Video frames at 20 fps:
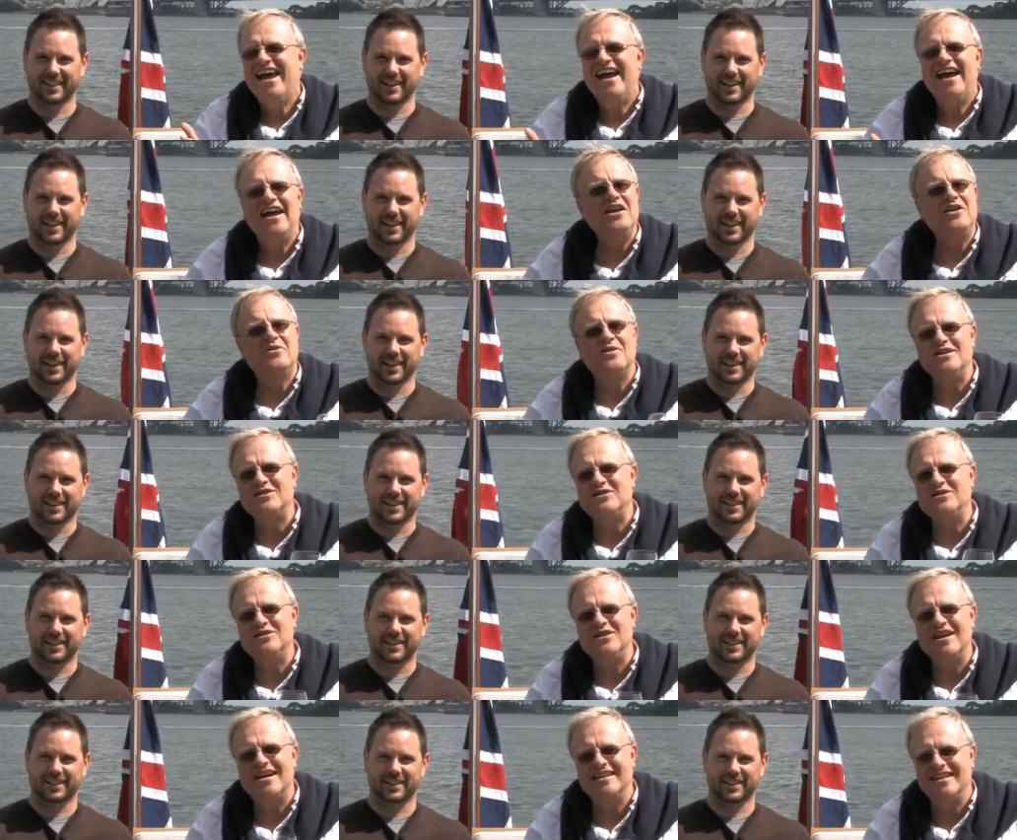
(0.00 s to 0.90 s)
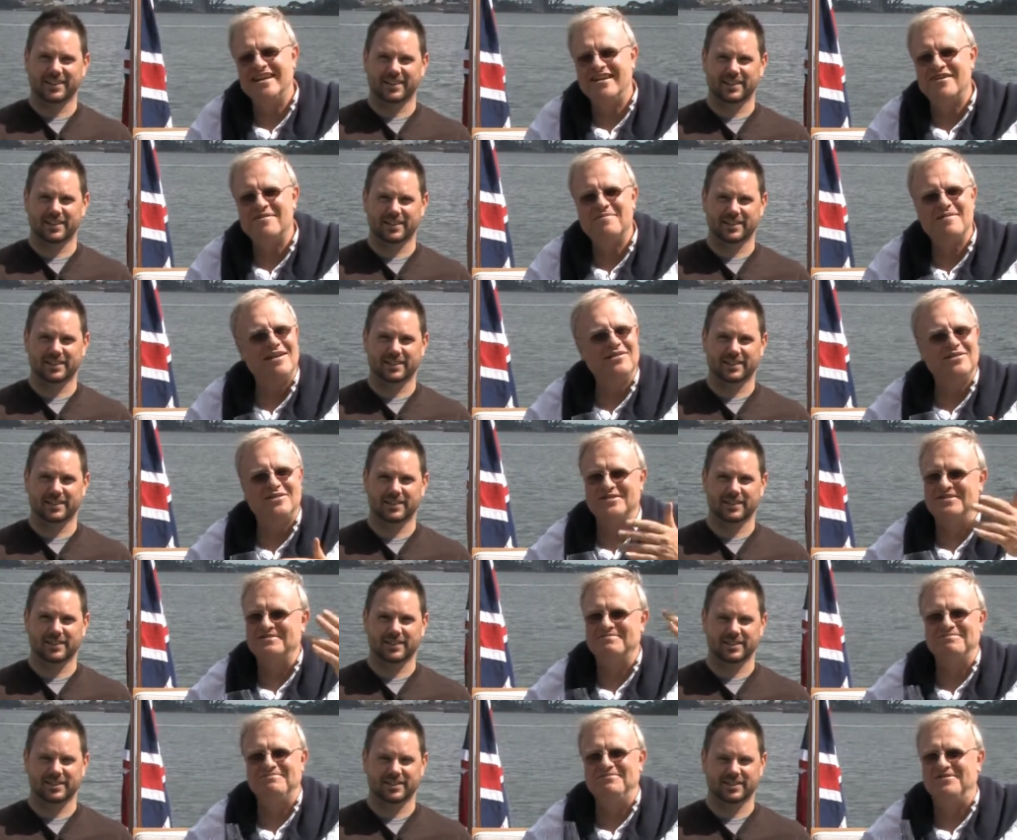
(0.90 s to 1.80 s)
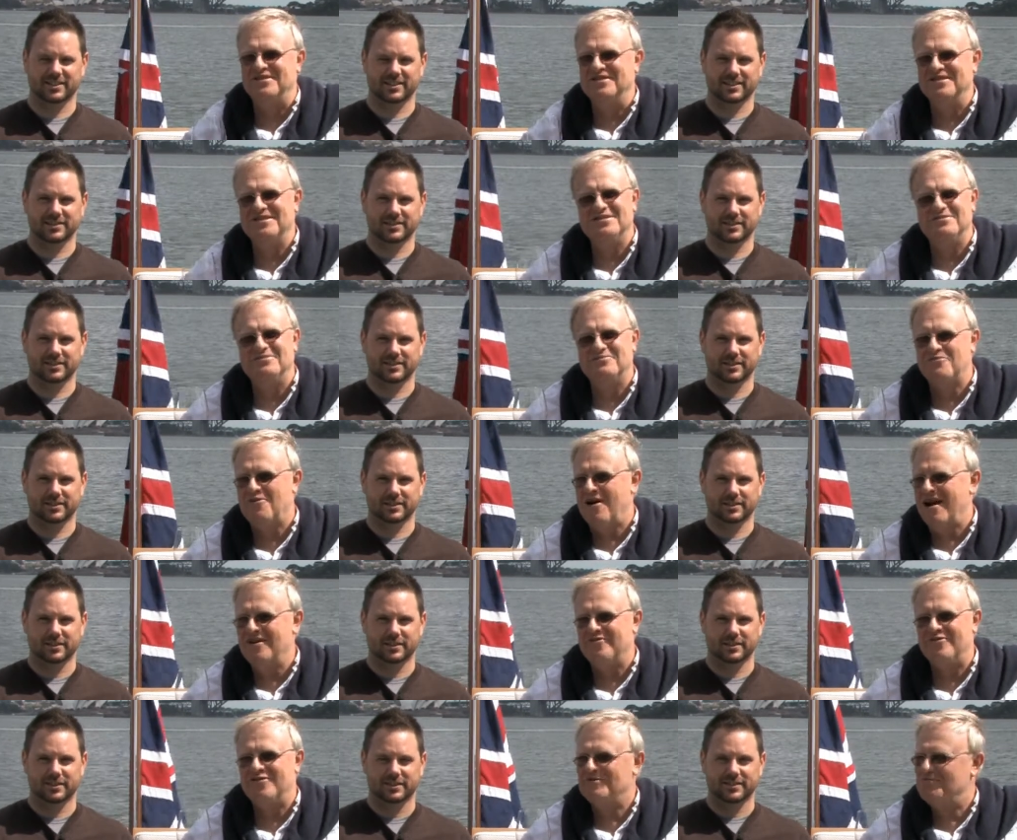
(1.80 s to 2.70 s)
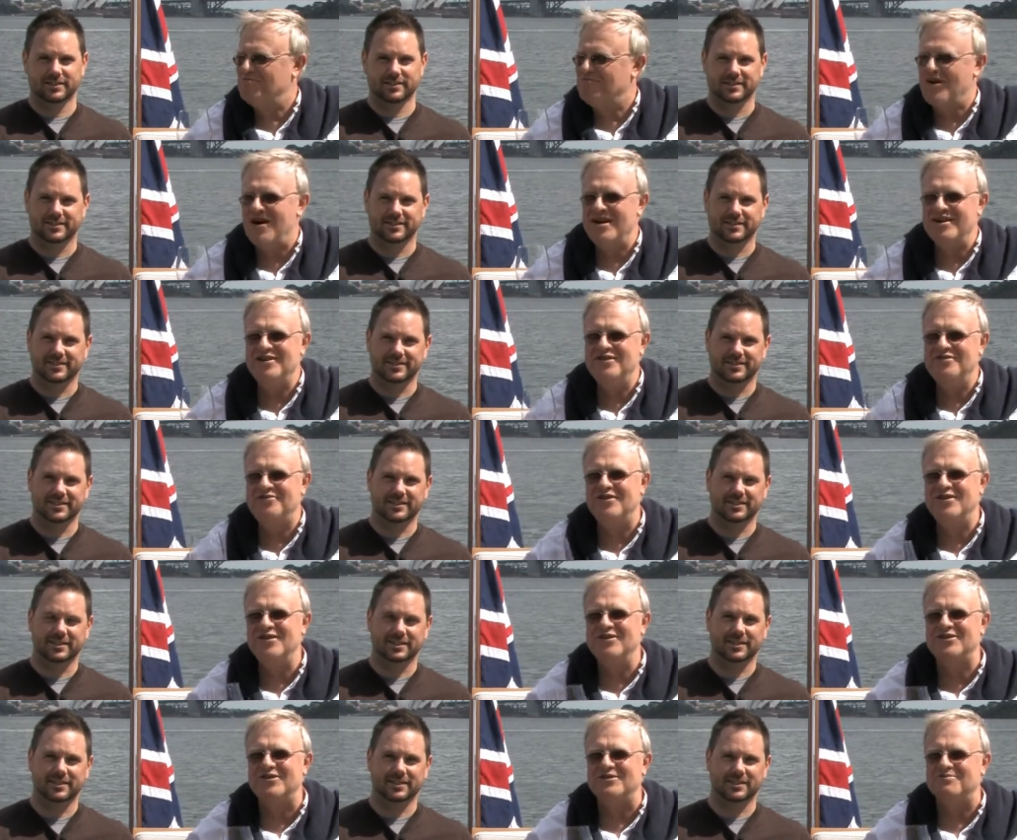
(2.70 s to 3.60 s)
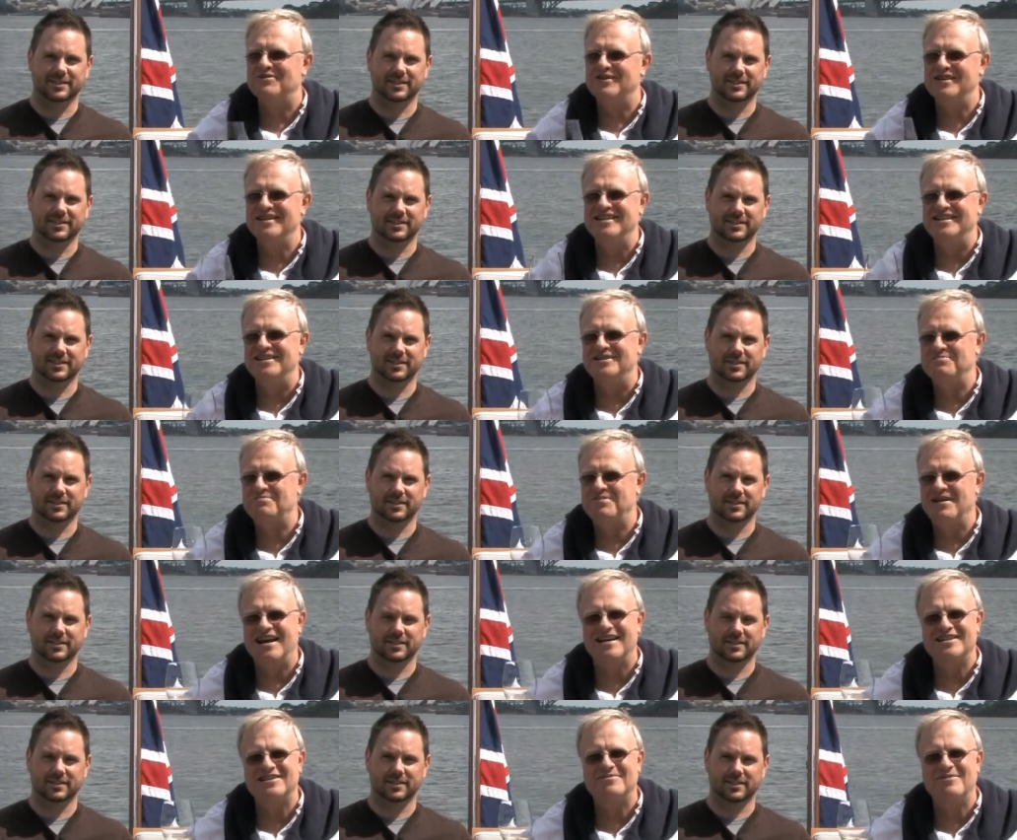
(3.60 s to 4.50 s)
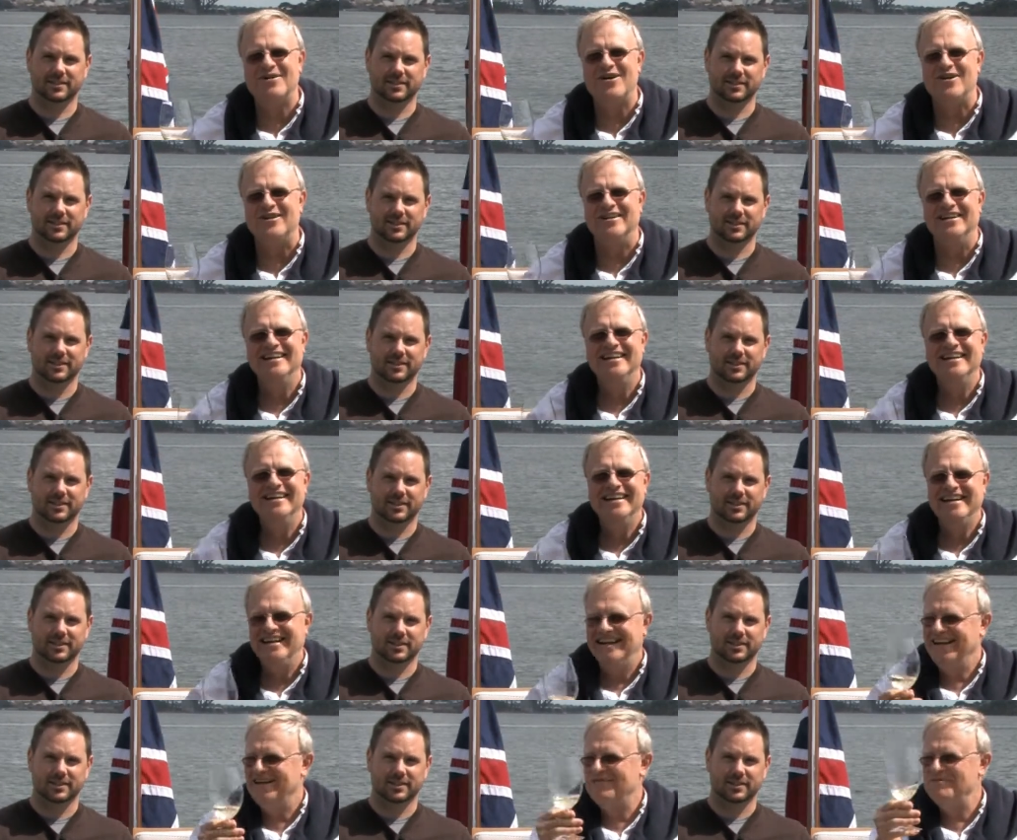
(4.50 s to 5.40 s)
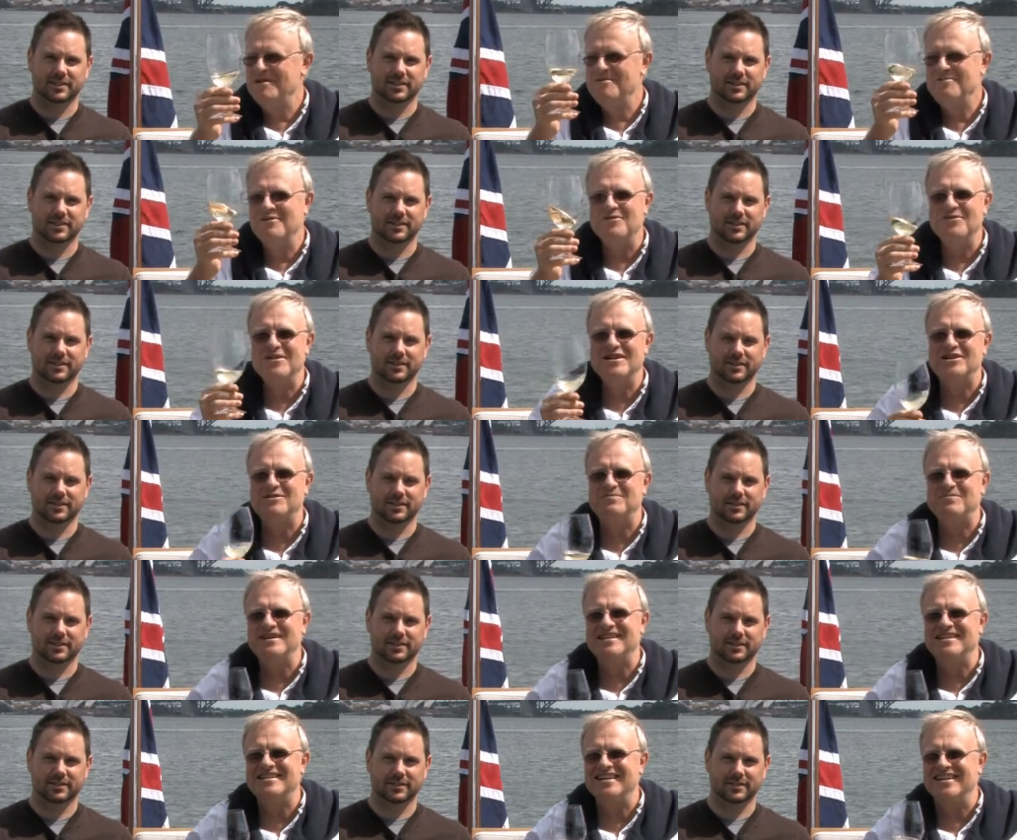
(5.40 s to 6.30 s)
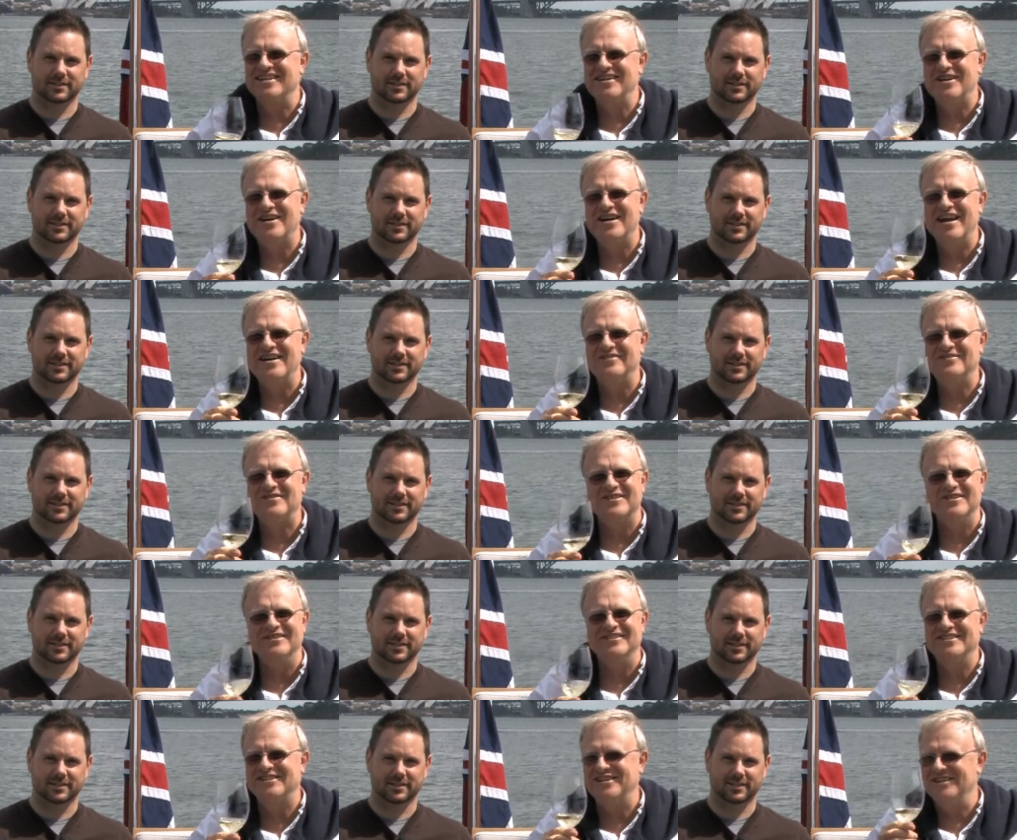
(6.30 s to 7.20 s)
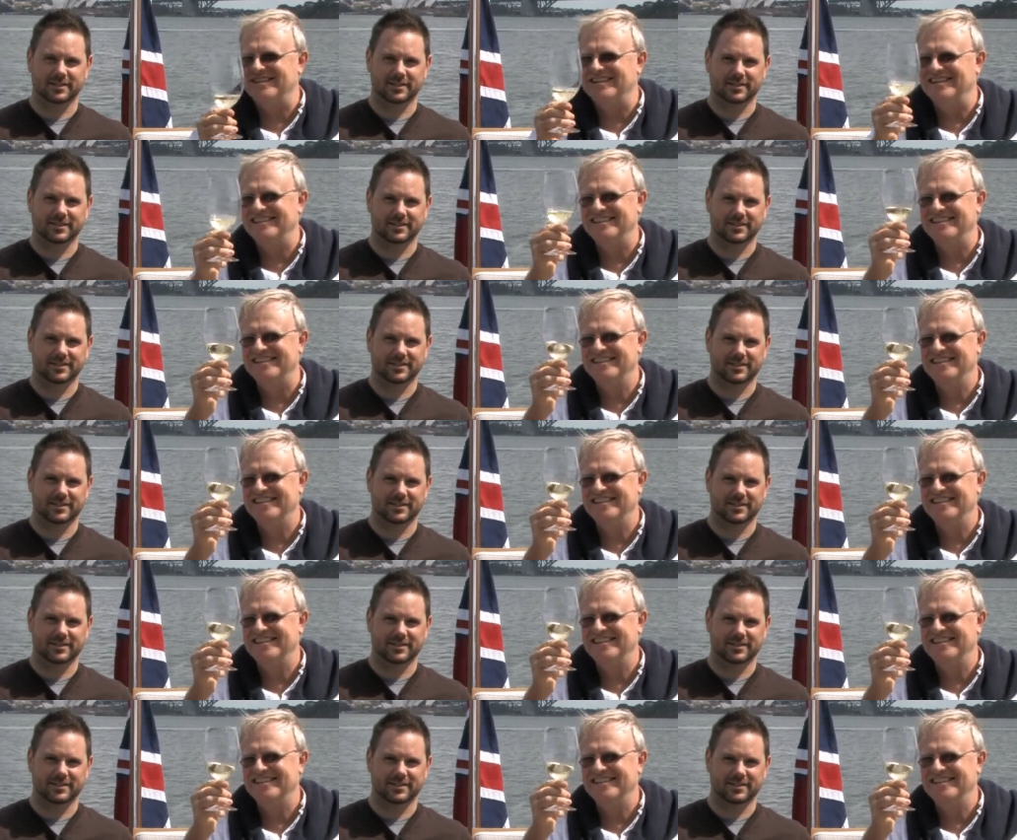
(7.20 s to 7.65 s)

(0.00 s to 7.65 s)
Speaker 1: Any questions out there about the, the wonderful, bright new future, please pass them on. And remember, we spit so you don't have to. Cheers.